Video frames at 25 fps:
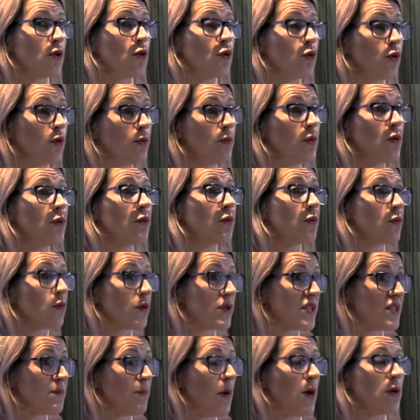normal
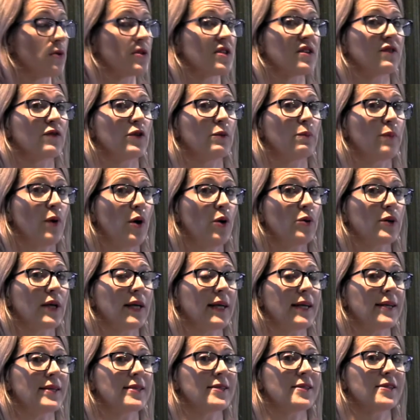response of the
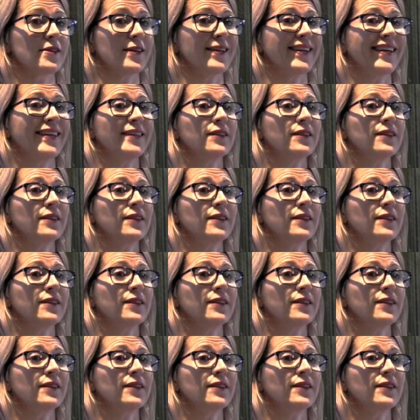body is to